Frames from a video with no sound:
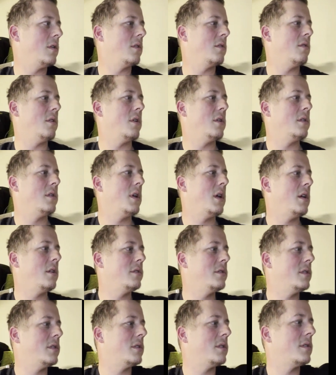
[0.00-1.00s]

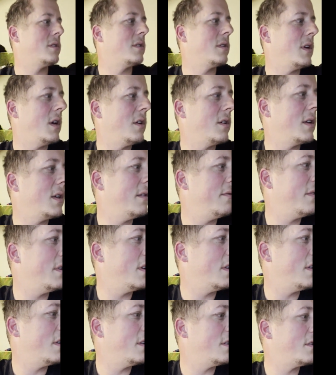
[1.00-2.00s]
I'll give you
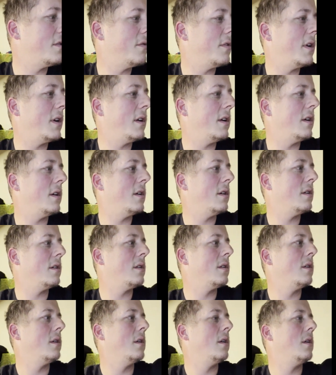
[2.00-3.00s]
this right here.
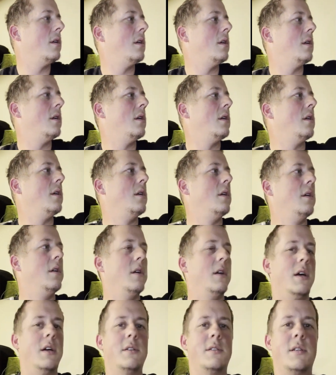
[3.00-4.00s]
I'll
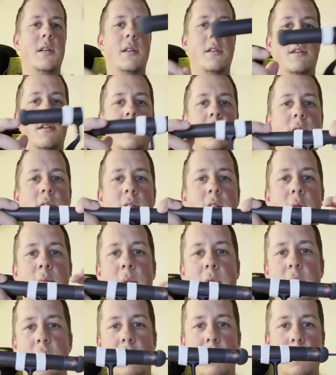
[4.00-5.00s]
send this in the
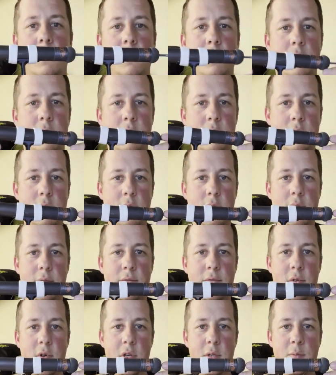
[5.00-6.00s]
mail to the
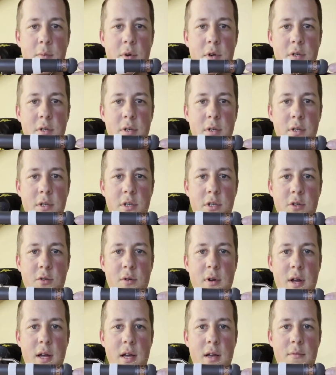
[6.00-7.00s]
first person to
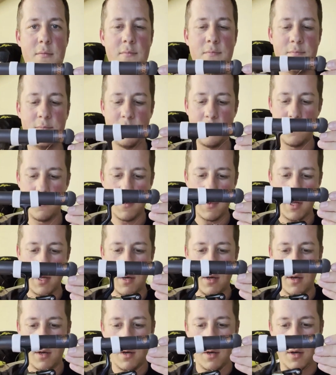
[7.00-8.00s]
subscribe,
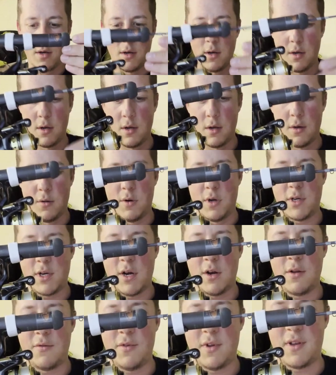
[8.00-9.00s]
which I don't know if you
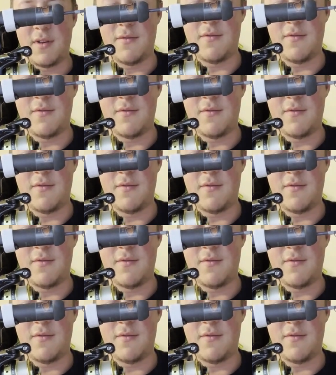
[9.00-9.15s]
can find